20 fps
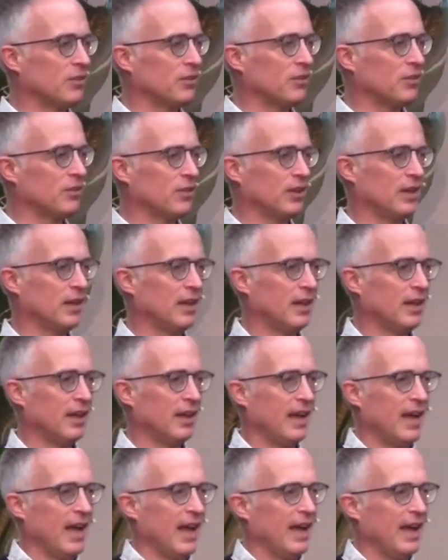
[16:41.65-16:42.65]
And this
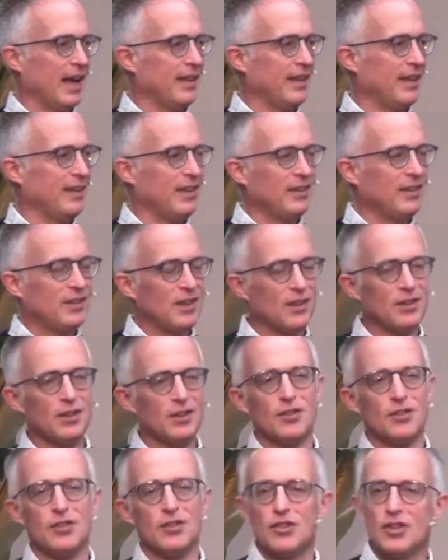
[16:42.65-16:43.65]
isn't just to do with
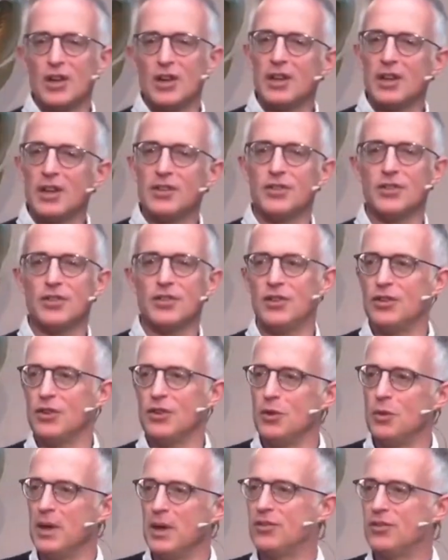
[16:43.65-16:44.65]
traditional
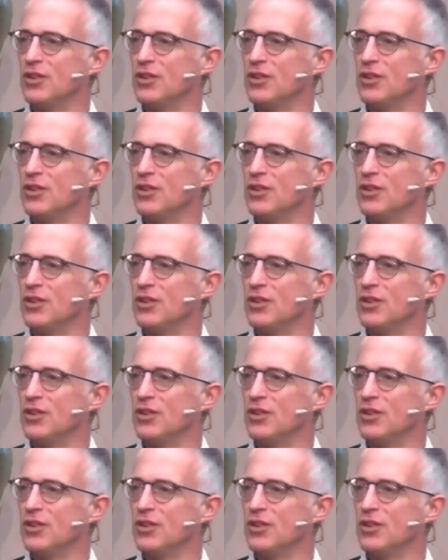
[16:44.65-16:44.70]
church